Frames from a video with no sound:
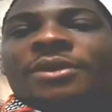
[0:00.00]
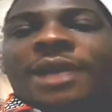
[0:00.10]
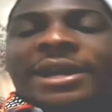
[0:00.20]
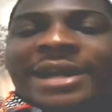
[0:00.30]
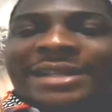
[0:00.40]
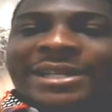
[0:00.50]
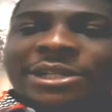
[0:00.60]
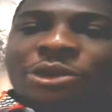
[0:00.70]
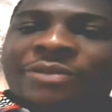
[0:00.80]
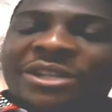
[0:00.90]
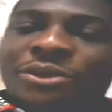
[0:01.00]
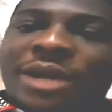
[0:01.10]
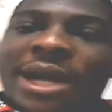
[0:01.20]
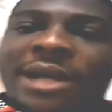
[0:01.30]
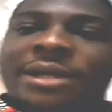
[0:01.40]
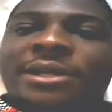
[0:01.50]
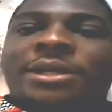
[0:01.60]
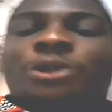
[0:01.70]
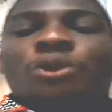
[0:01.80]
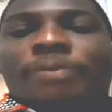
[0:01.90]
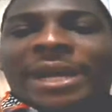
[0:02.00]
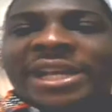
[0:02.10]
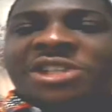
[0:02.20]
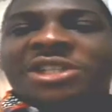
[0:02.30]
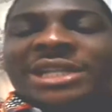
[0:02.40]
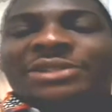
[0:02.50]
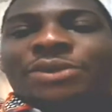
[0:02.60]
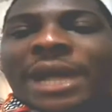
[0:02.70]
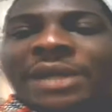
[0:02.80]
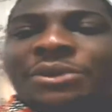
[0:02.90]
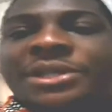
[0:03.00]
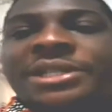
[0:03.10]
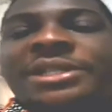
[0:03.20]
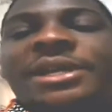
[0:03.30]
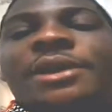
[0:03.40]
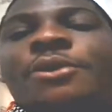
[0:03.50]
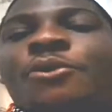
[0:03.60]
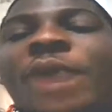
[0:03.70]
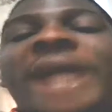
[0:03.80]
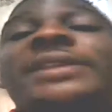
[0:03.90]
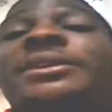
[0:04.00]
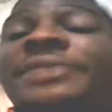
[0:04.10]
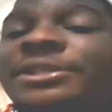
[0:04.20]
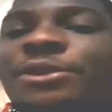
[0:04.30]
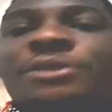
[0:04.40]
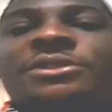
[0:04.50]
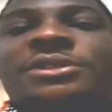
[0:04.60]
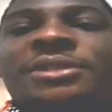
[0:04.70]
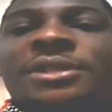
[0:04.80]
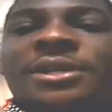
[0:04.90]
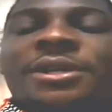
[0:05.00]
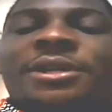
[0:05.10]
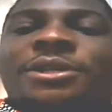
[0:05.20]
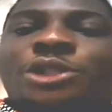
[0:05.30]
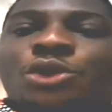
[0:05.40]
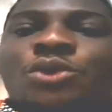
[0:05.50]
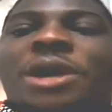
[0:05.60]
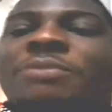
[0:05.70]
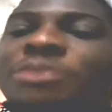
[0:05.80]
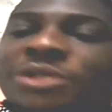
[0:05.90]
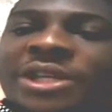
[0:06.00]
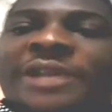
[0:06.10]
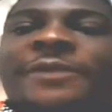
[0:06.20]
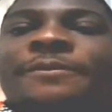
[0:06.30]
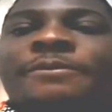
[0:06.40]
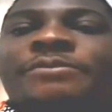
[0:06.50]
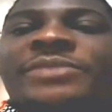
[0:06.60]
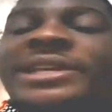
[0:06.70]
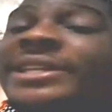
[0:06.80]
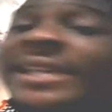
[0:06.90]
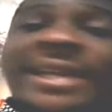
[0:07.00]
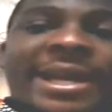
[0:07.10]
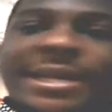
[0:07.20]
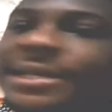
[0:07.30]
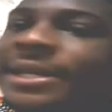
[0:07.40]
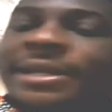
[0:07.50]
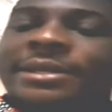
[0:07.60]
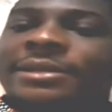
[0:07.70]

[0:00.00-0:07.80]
They handed it over to her to manage it and to handle it while they returned to Abuja. It didn't end there.